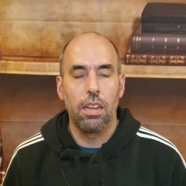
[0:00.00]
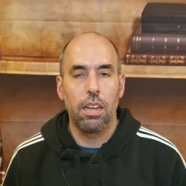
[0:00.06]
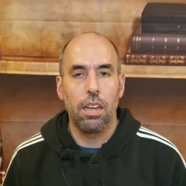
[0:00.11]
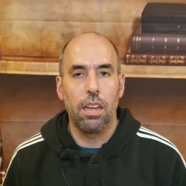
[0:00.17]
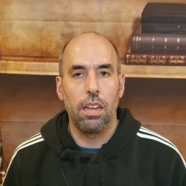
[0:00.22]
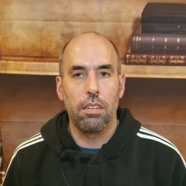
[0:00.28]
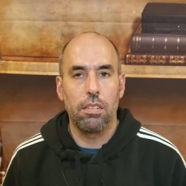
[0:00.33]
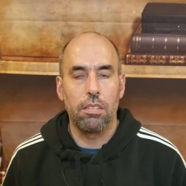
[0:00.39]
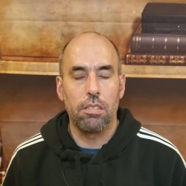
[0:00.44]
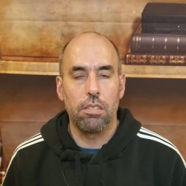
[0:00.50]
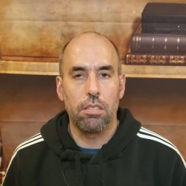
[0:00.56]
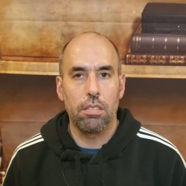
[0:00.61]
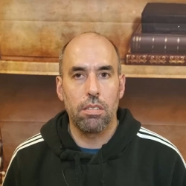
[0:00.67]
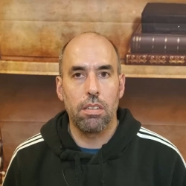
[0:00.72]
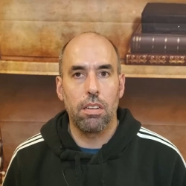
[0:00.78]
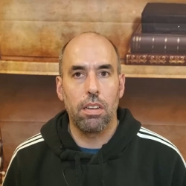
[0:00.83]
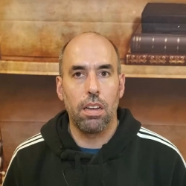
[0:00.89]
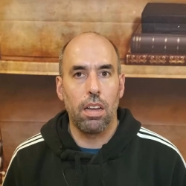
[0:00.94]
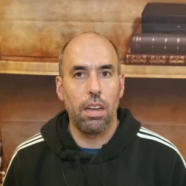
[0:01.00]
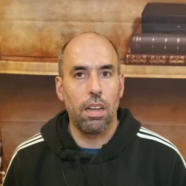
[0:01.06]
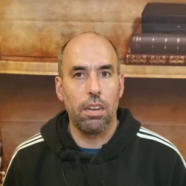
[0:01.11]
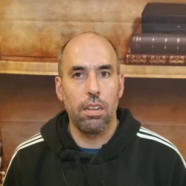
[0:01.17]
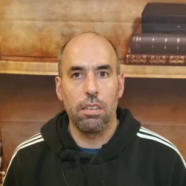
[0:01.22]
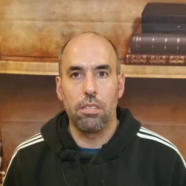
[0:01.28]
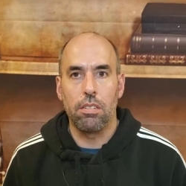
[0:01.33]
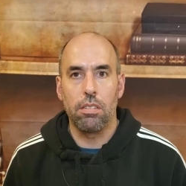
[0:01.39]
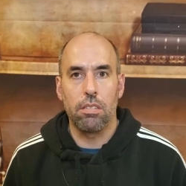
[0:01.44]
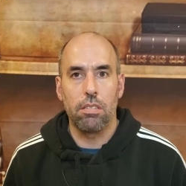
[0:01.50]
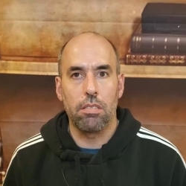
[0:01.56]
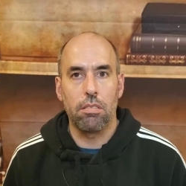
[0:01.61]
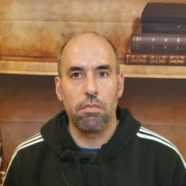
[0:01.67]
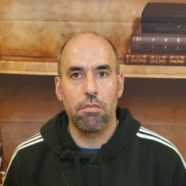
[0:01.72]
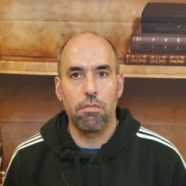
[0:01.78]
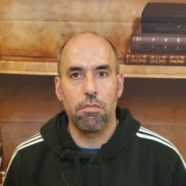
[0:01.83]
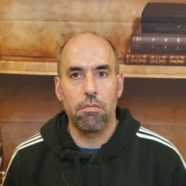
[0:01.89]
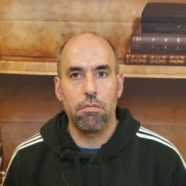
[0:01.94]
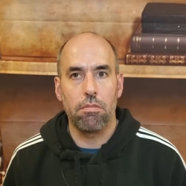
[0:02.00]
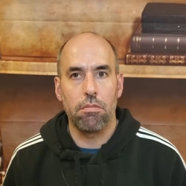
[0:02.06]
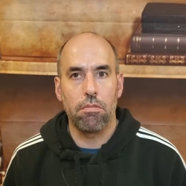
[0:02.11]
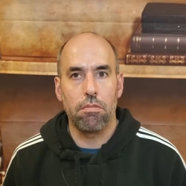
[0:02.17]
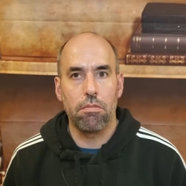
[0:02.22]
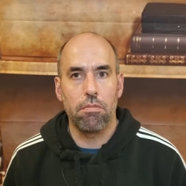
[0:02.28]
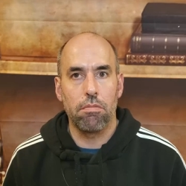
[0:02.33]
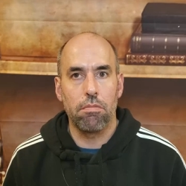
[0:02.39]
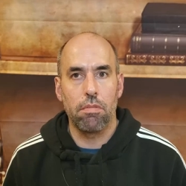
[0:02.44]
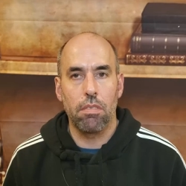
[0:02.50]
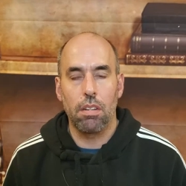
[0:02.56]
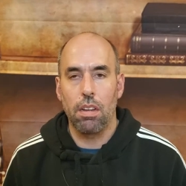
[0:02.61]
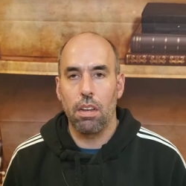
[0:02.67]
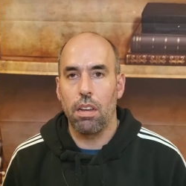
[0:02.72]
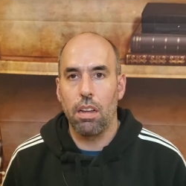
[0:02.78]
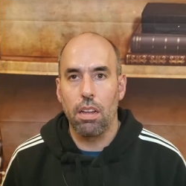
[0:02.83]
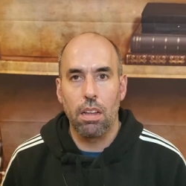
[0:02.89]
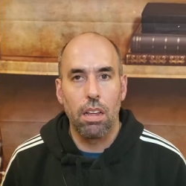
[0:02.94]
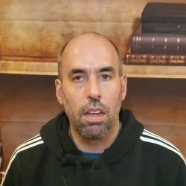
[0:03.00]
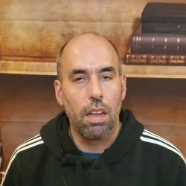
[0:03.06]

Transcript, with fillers: It's, and it's just, uh,